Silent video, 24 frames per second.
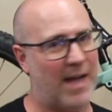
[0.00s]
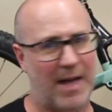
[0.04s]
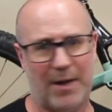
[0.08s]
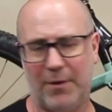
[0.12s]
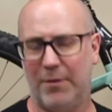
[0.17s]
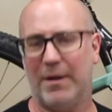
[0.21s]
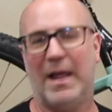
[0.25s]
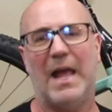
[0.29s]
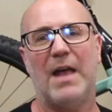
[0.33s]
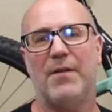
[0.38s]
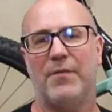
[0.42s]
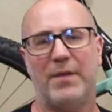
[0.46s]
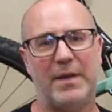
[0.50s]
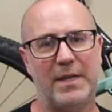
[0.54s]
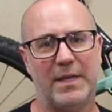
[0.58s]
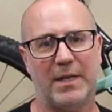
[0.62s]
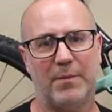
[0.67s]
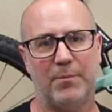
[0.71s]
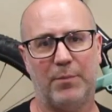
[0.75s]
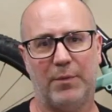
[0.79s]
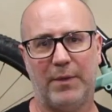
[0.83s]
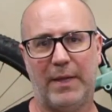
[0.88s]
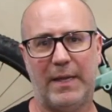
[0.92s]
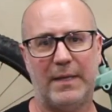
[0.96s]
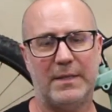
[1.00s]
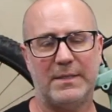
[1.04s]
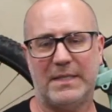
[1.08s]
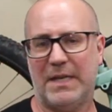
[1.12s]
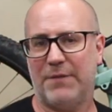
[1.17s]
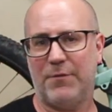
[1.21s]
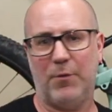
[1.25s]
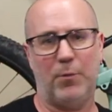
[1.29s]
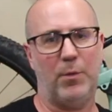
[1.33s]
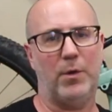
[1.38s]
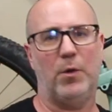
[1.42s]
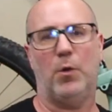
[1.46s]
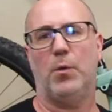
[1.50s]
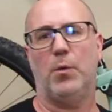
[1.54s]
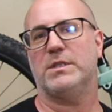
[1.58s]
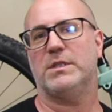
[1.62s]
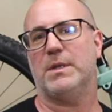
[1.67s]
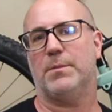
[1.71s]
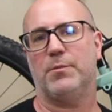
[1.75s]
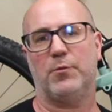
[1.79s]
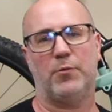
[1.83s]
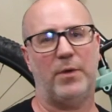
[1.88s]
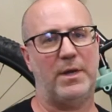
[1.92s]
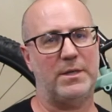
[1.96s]
I don't have any complaints. Everyone
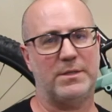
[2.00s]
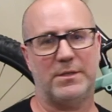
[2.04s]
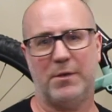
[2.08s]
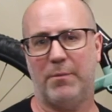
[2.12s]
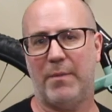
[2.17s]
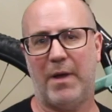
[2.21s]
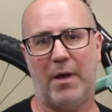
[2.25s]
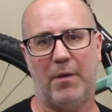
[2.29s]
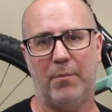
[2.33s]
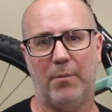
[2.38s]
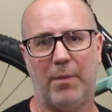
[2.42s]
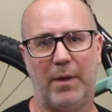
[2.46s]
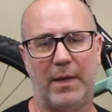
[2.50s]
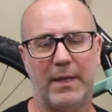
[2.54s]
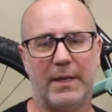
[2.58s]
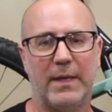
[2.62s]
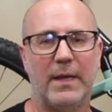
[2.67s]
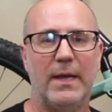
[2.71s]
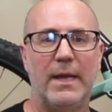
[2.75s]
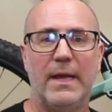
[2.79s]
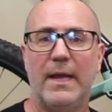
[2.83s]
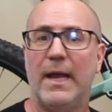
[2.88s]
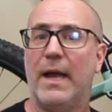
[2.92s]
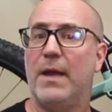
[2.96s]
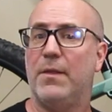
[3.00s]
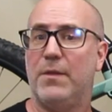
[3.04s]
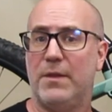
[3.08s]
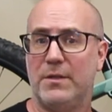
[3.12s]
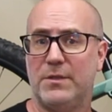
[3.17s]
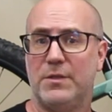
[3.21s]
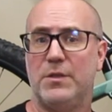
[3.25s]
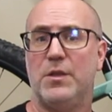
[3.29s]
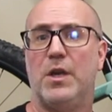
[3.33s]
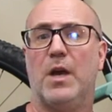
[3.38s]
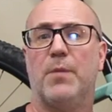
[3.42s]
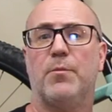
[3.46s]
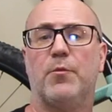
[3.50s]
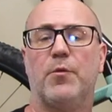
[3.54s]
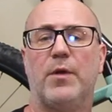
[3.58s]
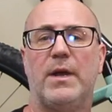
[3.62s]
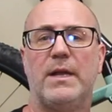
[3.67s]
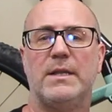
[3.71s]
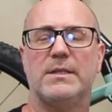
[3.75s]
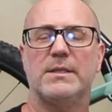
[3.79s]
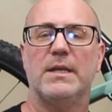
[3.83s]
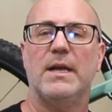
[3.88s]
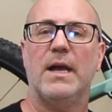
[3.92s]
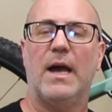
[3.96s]
upgrades their mountain bike, and these are the
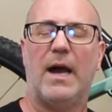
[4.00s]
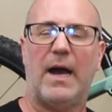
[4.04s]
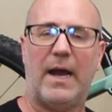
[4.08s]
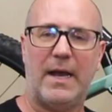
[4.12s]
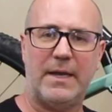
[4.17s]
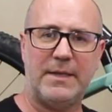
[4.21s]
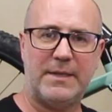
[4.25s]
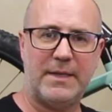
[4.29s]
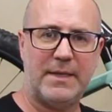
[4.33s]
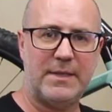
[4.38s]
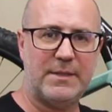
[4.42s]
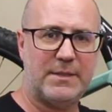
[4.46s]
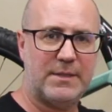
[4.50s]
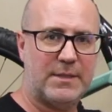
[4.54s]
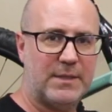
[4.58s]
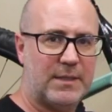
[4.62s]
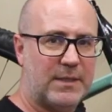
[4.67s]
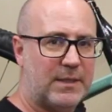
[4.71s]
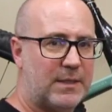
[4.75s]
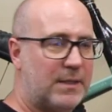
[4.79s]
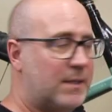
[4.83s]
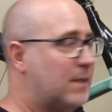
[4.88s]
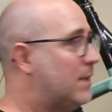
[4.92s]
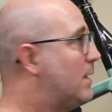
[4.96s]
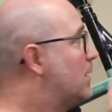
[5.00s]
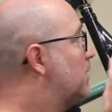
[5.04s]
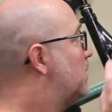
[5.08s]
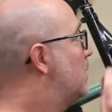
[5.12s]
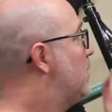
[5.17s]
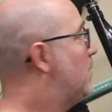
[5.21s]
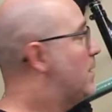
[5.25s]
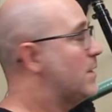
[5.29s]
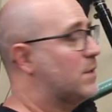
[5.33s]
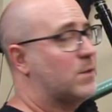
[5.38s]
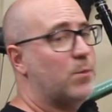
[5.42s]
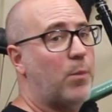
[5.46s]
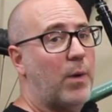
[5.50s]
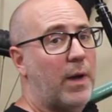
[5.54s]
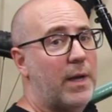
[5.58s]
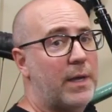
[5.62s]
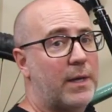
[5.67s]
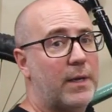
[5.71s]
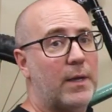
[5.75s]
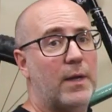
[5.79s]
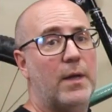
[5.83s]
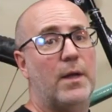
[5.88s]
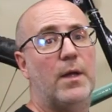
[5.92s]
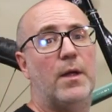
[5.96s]
upgrades I did to to this
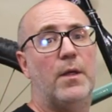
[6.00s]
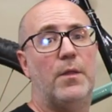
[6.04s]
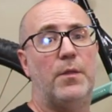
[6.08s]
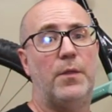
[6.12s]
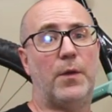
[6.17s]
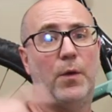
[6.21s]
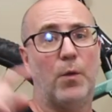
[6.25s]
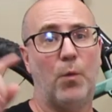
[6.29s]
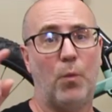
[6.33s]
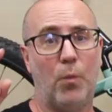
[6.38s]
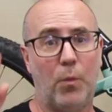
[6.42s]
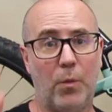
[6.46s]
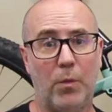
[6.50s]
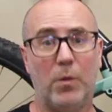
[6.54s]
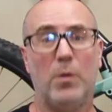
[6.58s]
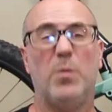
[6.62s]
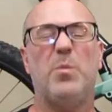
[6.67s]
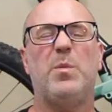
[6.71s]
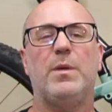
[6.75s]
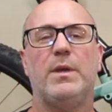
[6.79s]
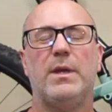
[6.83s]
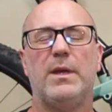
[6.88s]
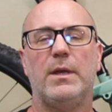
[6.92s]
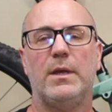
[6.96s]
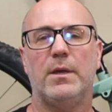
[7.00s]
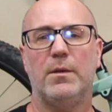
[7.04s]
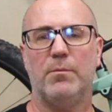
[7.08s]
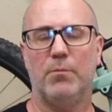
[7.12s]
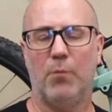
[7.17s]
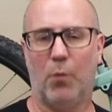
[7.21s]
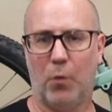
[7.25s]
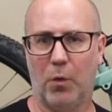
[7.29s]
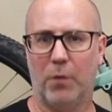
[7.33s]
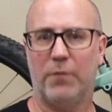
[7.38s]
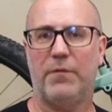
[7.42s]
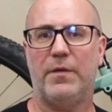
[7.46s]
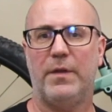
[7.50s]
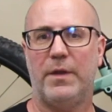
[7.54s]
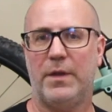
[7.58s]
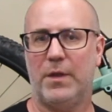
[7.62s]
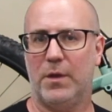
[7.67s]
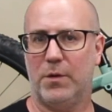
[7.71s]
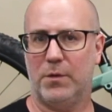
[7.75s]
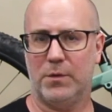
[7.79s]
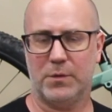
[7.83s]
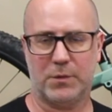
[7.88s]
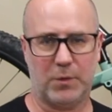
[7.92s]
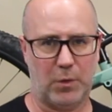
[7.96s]
bike. There will be more
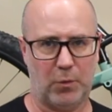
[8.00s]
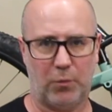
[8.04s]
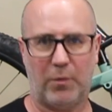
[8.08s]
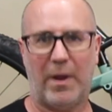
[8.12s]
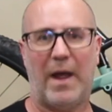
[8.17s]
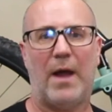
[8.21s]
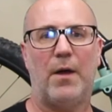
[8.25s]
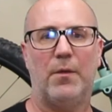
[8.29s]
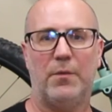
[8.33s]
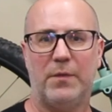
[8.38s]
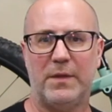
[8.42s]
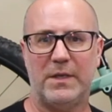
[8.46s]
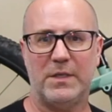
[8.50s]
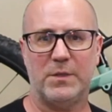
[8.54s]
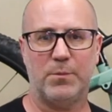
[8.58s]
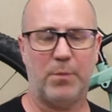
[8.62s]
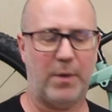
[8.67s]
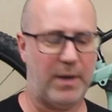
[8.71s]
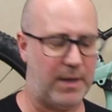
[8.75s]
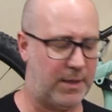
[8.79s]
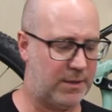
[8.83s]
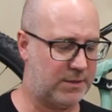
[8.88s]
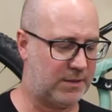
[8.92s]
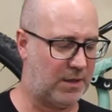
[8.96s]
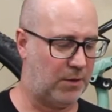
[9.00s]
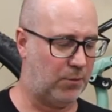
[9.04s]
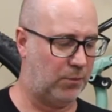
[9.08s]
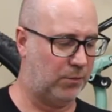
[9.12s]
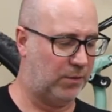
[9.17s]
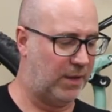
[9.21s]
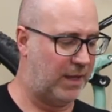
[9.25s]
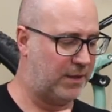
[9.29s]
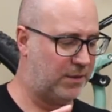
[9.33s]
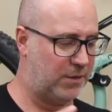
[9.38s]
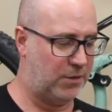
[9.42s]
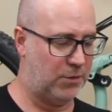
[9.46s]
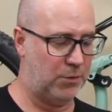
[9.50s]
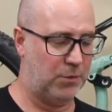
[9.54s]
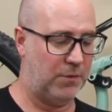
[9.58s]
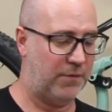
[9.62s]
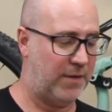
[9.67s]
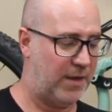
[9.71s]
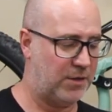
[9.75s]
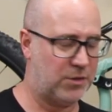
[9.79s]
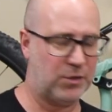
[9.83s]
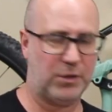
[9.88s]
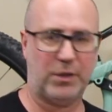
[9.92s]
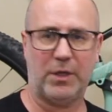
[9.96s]
videos around these bikes. I would like to do
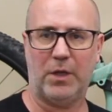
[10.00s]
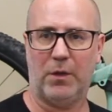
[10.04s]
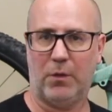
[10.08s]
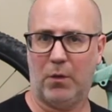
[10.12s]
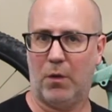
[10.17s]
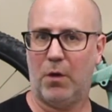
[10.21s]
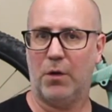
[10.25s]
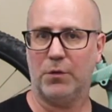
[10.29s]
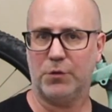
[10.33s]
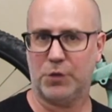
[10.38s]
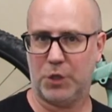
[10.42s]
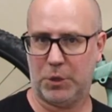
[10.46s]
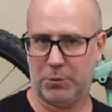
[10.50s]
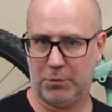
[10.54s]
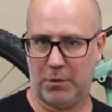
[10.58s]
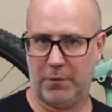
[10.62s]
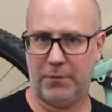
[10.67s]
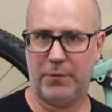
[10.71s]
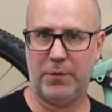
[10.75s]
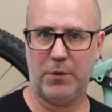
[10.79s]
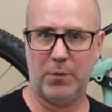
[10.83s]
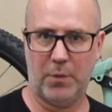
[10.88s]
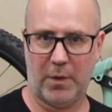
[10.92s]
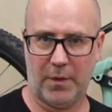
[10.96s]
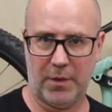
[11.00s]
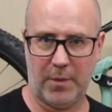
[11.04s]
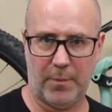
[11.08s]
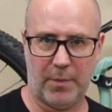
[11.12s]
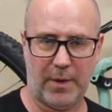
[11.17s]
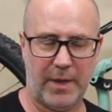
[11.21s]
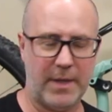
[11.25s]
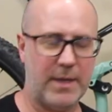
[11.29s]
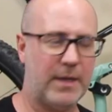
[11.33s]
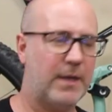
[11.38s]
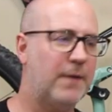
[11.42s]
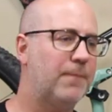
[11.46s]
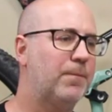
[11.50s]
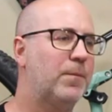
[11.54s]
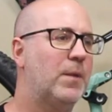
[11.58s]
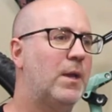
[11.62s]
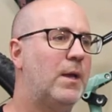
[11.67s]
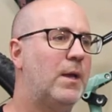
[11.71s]
eventually a long-term review on the bike.